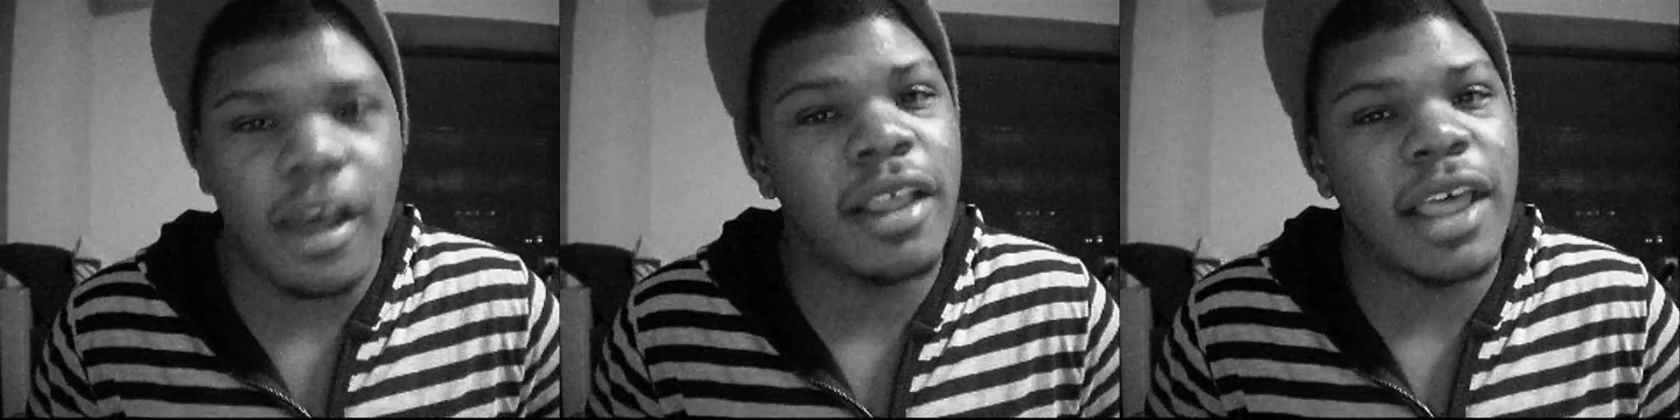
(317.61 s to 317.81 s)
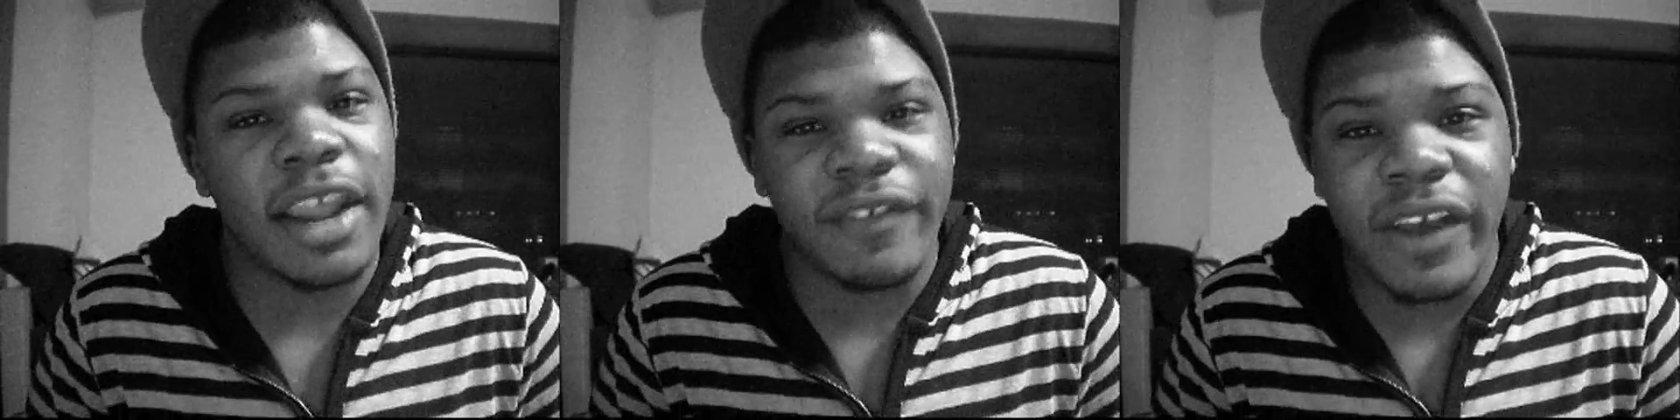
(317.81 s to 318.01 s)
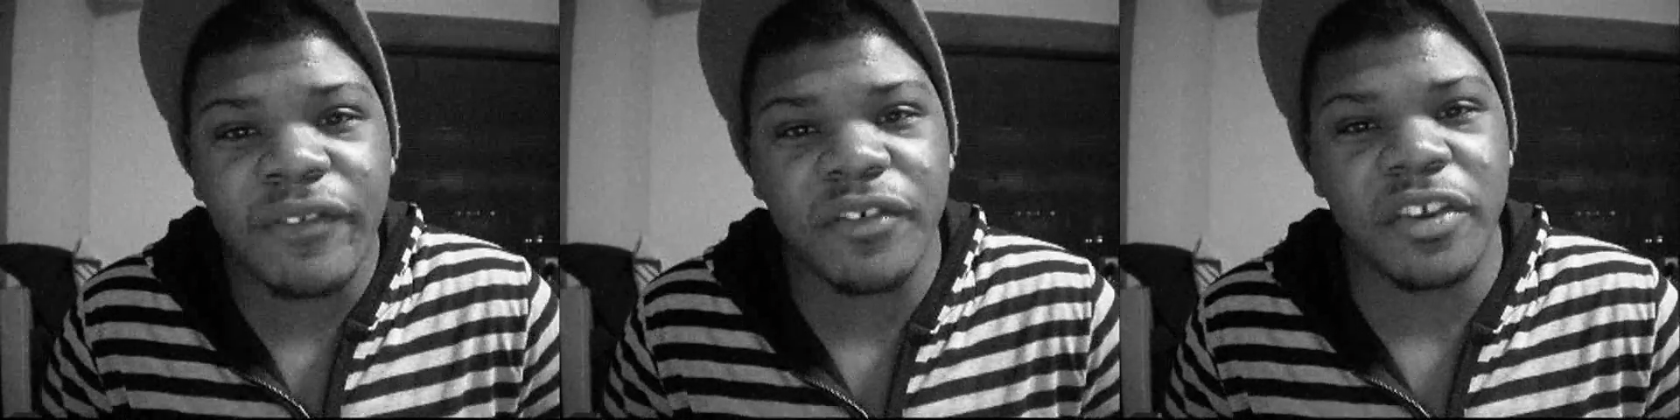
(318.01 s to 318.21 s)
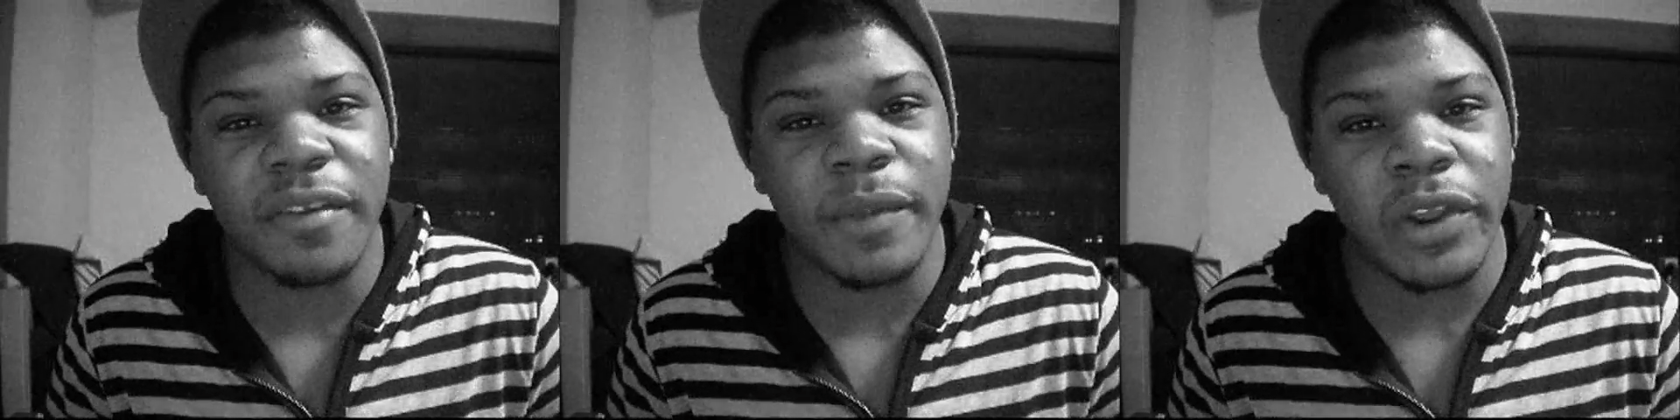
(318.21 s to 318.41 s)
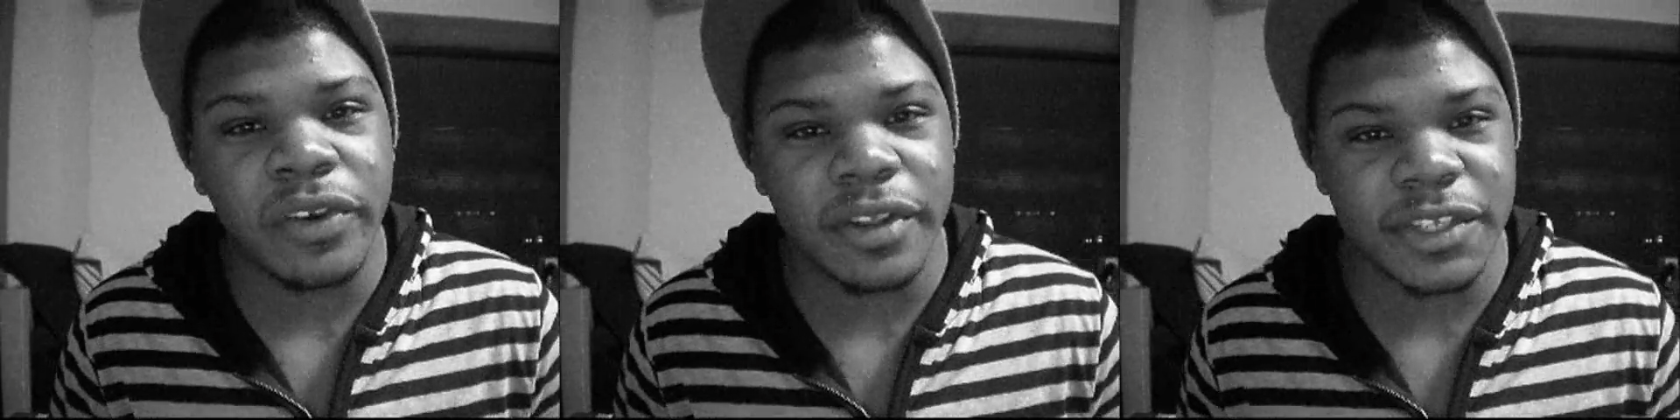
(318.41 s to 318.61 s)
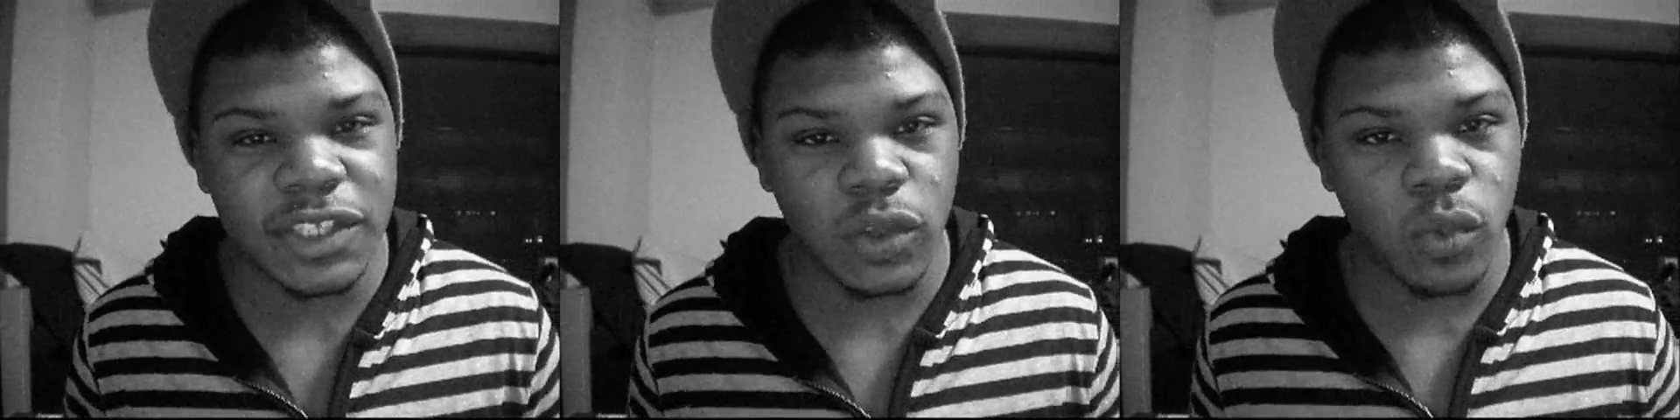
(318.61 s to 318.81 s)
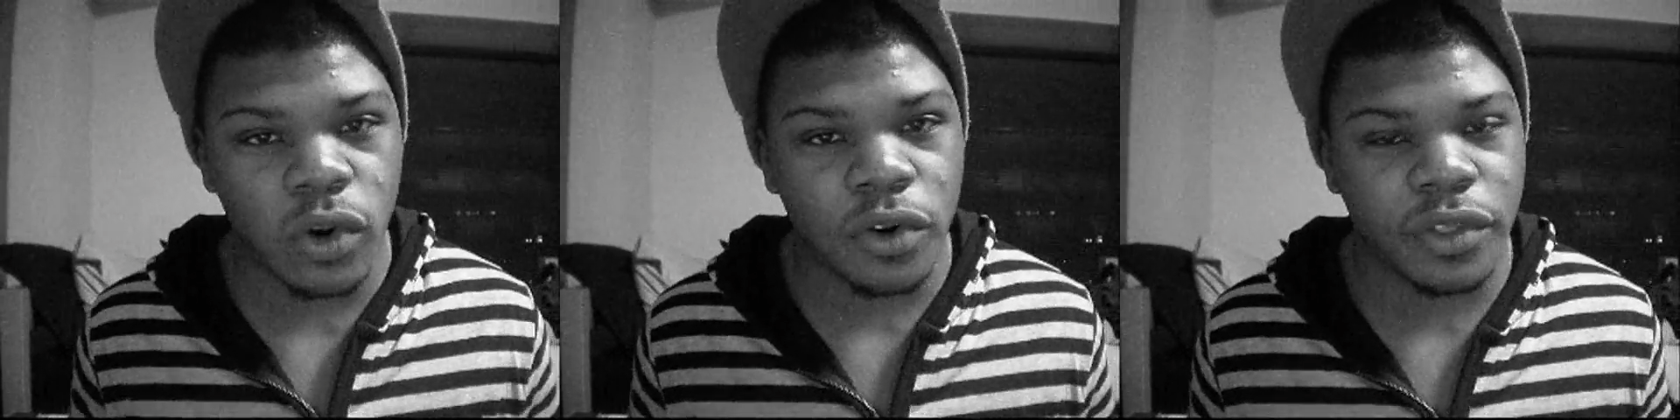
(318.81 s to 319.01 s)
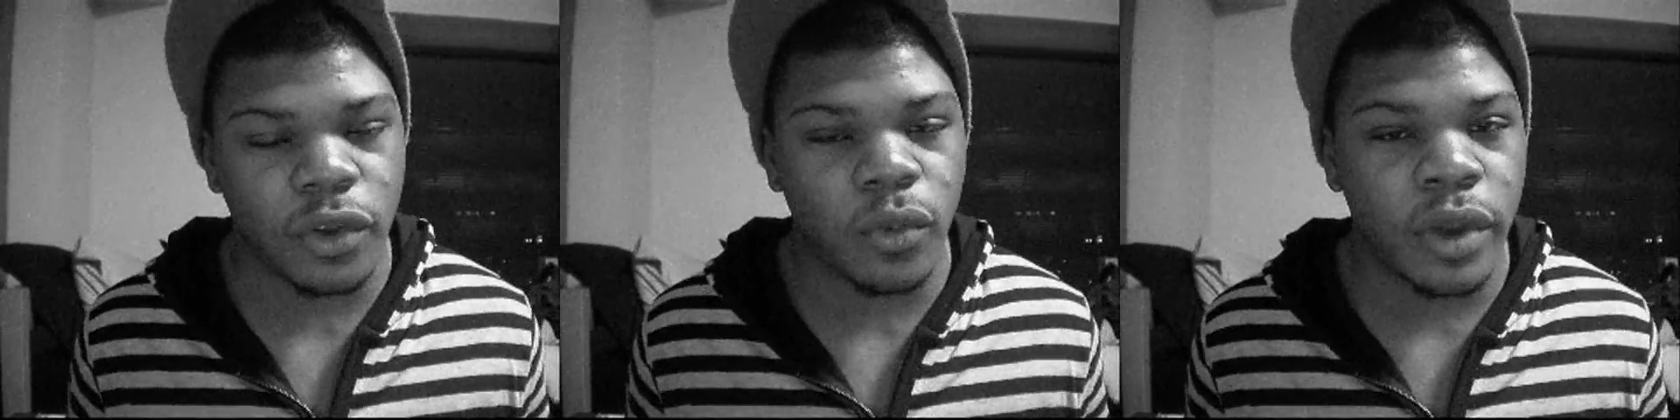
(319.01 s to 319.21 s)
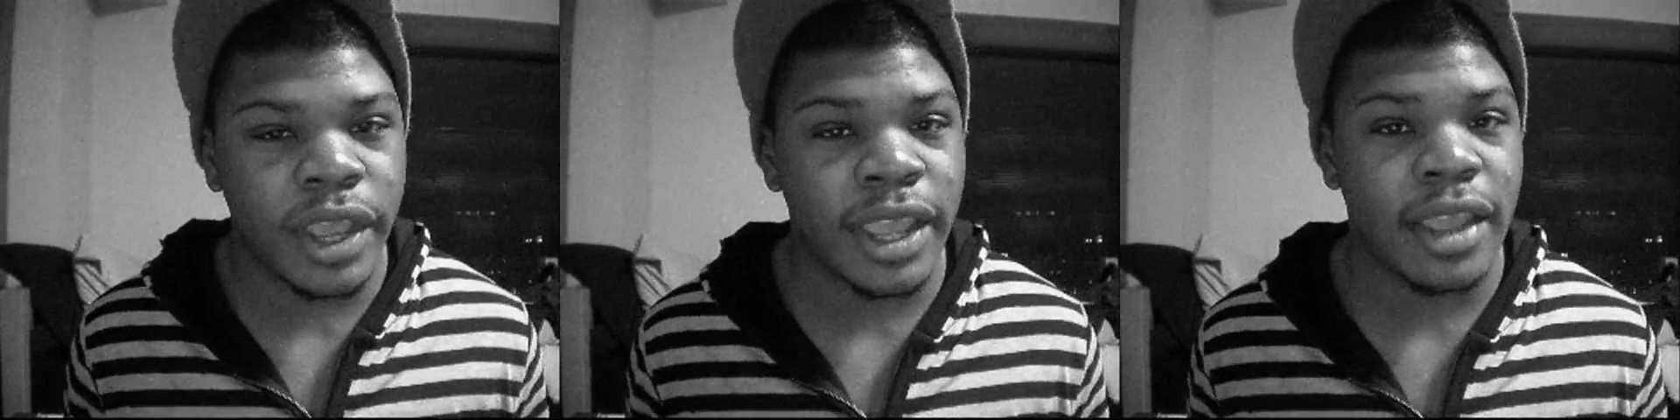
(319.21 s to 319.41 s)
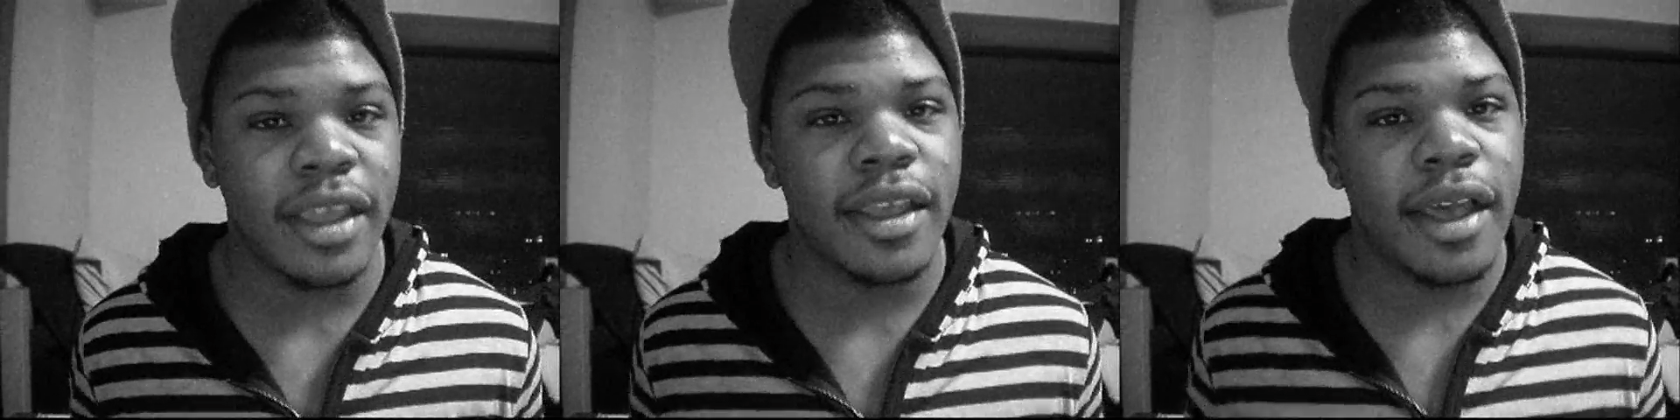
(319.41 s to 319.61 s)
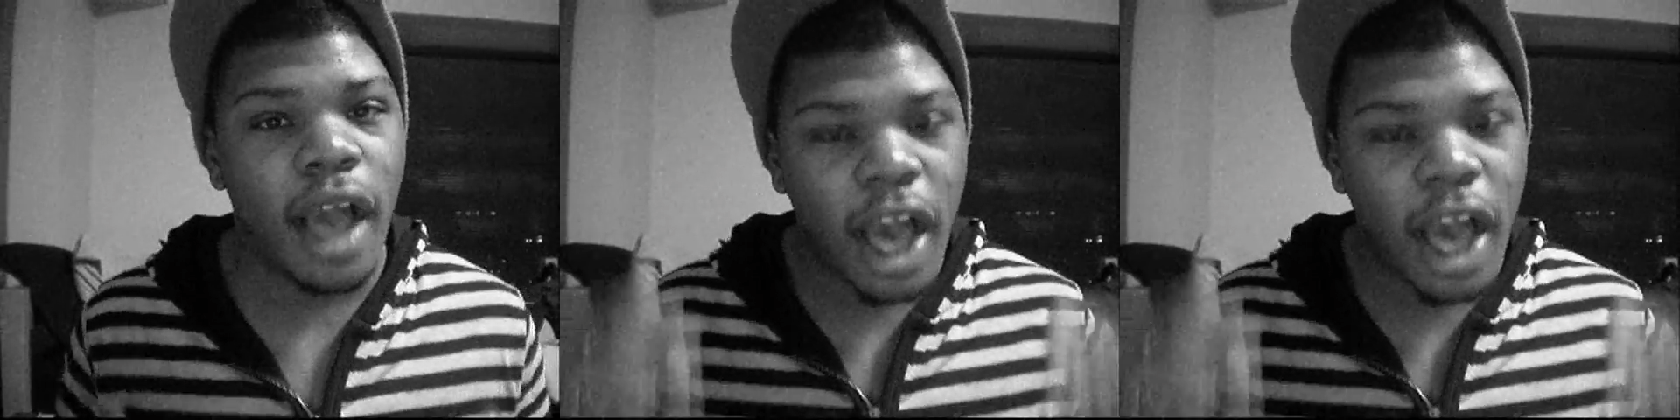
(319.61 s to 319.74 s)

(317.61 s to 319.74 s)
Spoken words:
a lot of African Americans to work their way